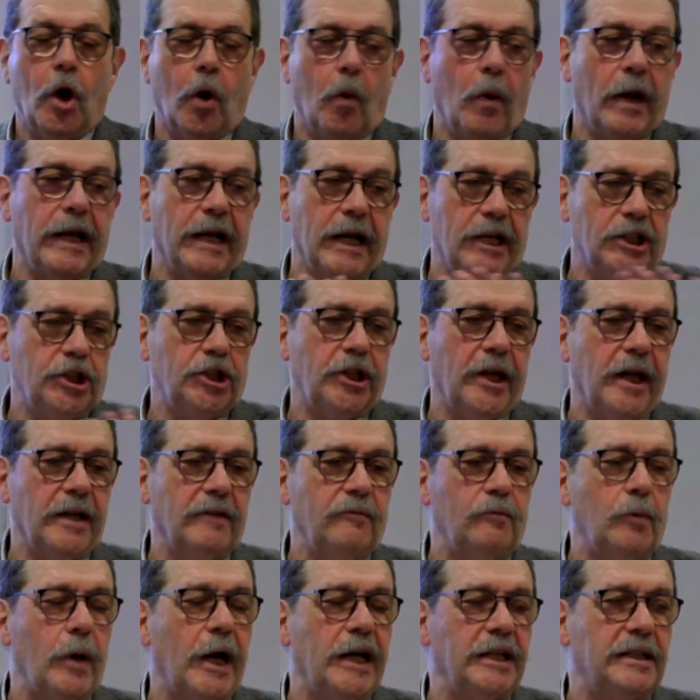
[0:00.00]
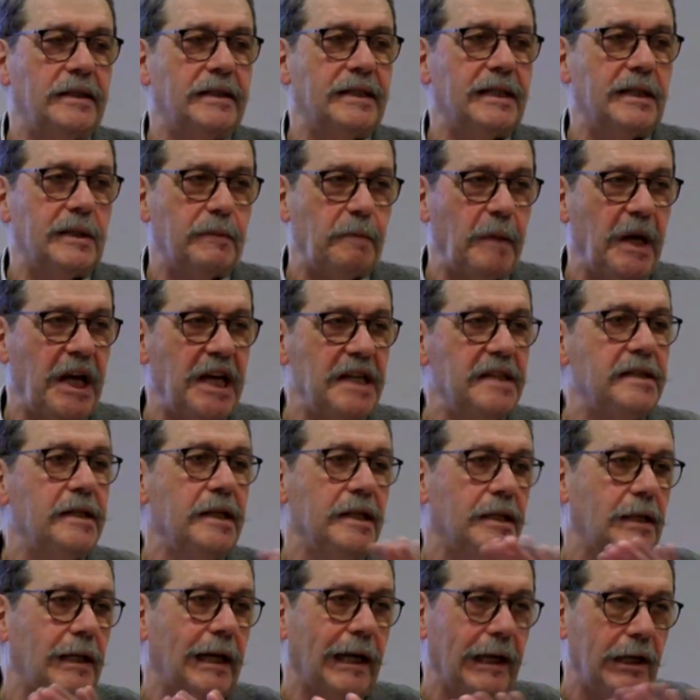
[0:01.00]
when Einstein writes space,
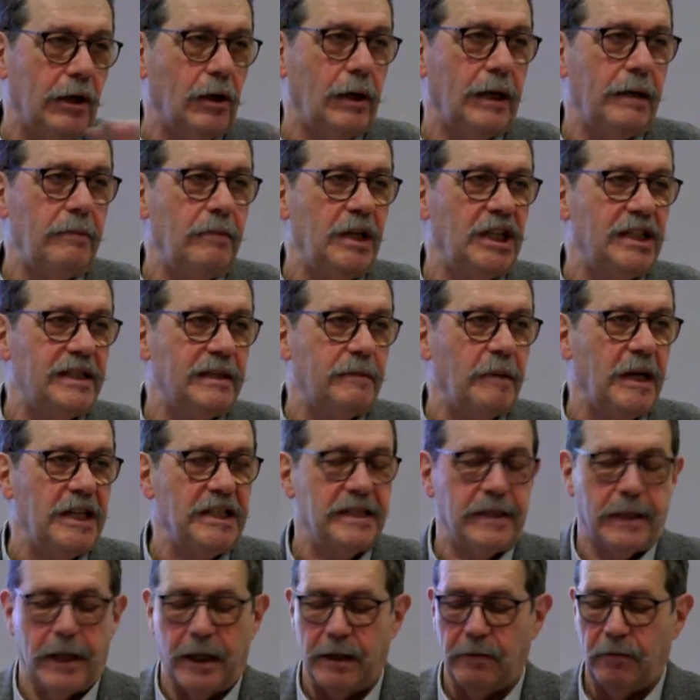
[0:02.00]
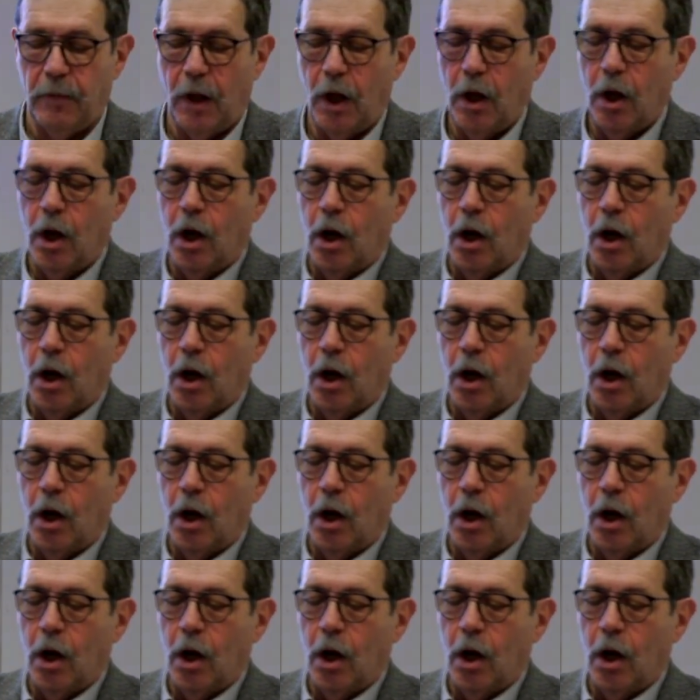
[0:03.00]
it clearly means space-time.